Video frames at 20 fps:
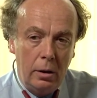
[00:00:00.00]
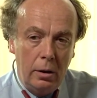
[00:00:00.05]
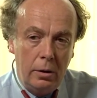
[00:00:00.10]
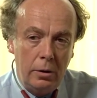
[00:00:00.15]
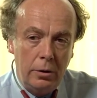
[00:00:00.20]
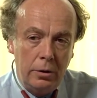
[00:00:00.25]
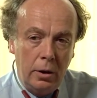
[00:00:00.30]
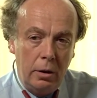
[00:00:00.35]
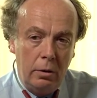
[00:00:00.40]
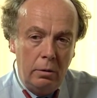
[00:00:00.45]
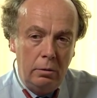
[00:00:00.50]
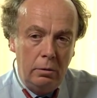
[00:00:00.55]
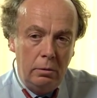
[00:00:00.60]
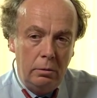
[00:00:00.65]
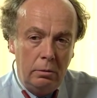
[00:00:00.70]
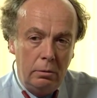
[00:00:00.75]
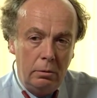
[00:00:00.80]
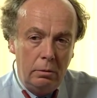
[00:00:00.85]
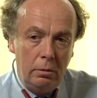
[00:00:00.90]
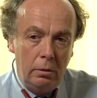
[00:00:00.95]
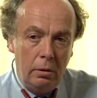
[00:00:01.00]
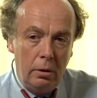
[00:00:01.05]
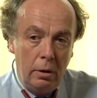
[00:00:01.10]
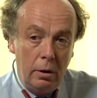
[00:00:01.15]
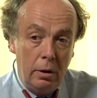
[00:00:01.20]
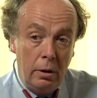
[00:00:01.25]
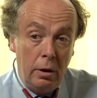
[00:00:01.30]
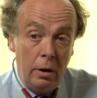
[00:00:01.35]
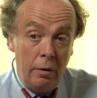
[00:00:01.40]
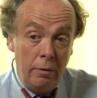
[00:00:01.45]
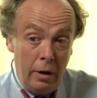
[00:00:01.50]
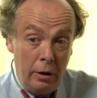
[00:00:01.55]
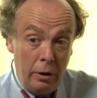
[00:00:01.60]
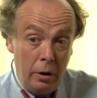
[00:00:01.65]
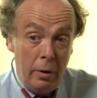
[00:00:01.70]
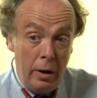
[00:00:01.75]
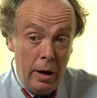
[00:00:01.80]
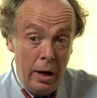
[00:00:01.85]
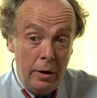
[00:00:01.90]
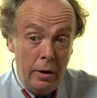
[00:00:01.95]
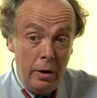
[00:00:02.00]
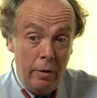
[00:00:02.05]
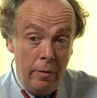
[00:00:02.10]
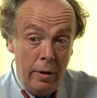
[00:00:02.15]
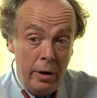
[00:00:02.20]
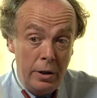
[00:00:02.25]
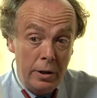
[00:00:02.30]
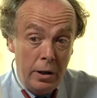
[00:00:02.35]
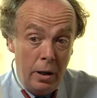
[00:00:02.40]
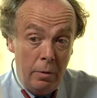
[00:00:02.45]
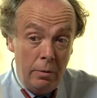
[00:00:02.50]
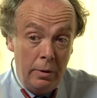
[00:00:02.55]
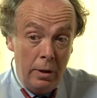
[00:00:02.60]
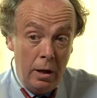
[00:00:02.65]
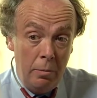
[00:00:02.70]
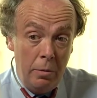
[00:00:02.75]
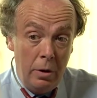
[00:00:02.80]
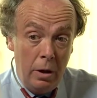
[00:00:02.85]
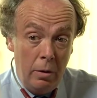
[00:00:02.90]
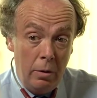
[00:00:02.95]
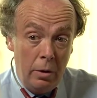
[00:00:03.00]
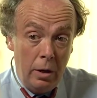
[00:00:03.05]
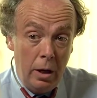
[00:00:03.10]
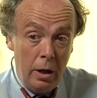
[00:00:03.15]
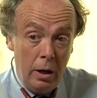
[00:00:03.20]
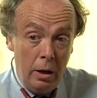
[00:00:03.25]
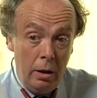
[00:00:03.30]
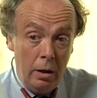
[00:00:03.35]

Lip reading: So, if I go ahead and arrange that, would that be okay?